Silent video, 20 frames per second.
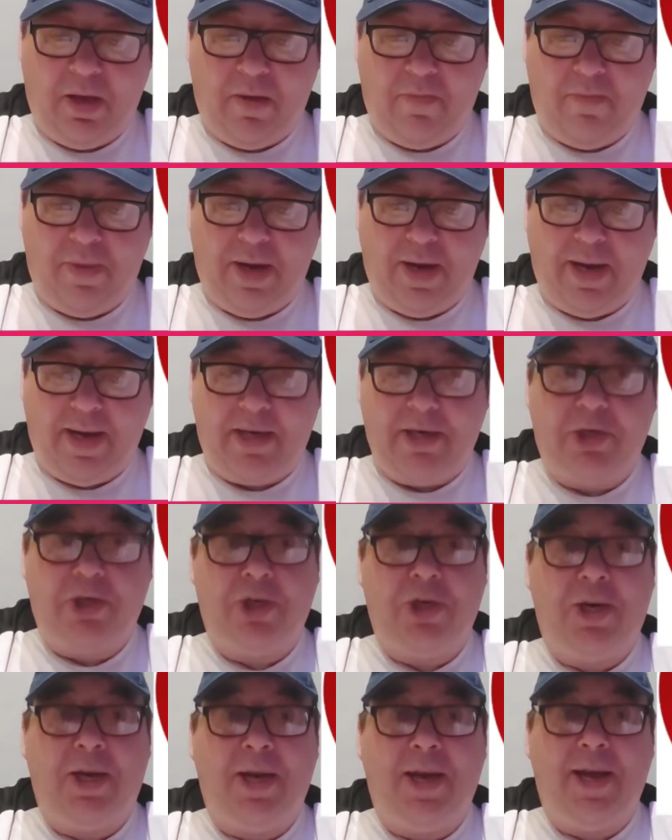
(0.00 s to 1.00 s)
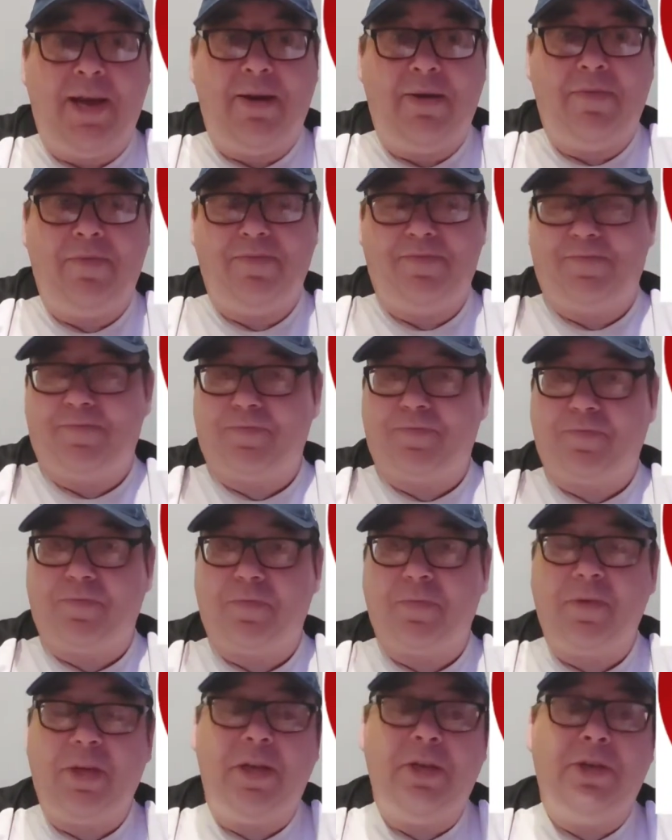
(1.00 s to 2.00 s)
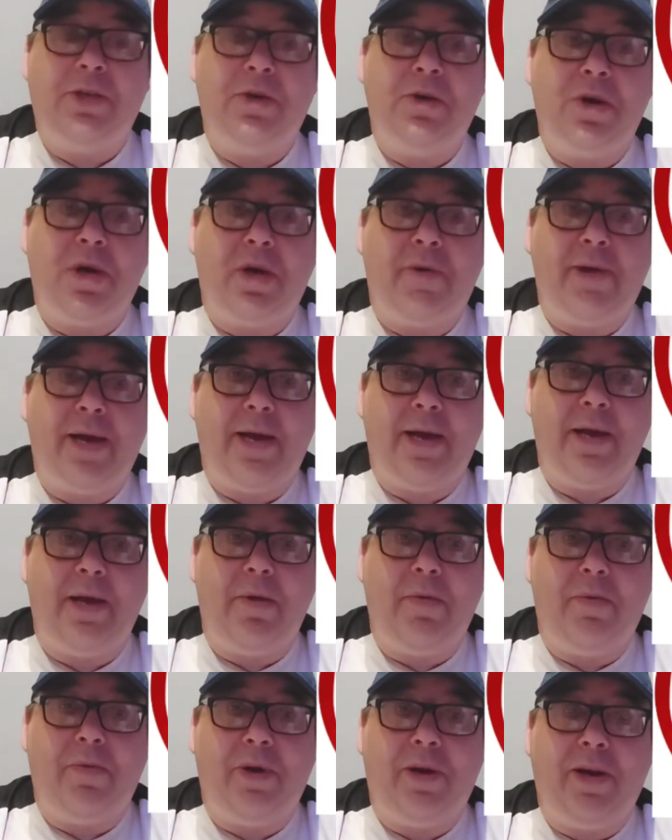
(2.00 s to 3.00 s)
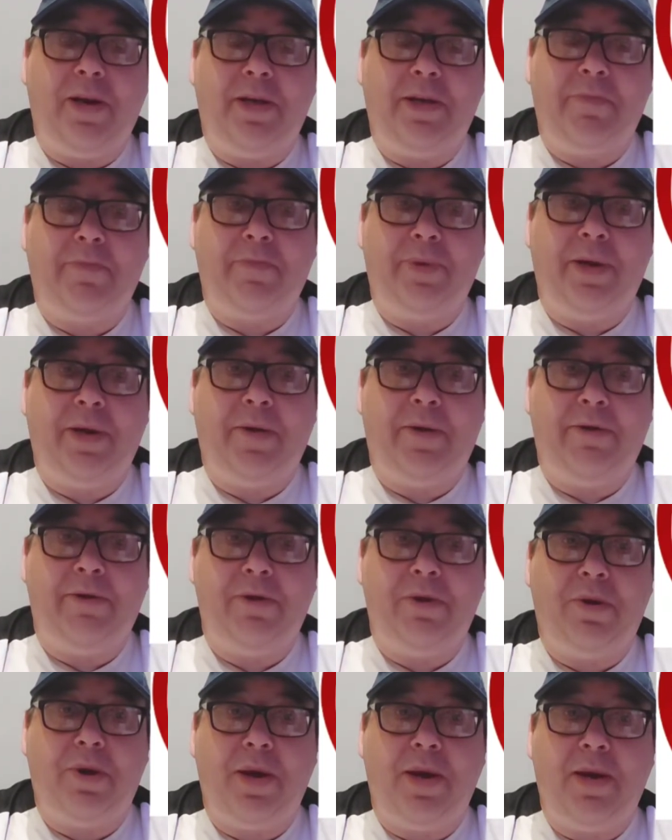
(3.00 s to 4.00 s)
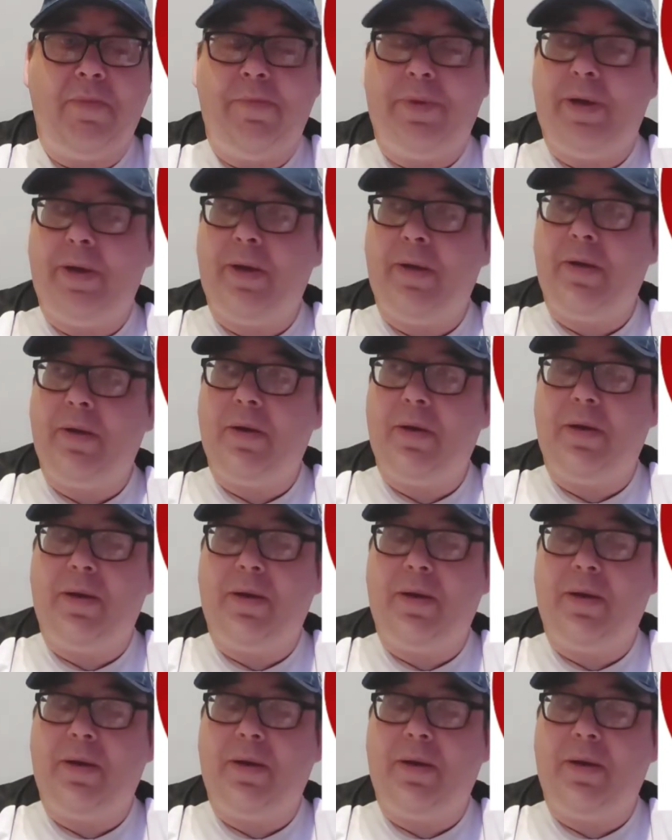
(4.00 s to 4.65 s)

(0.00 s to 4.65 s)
Marsh, again, he's done all right when he's been thrown in, but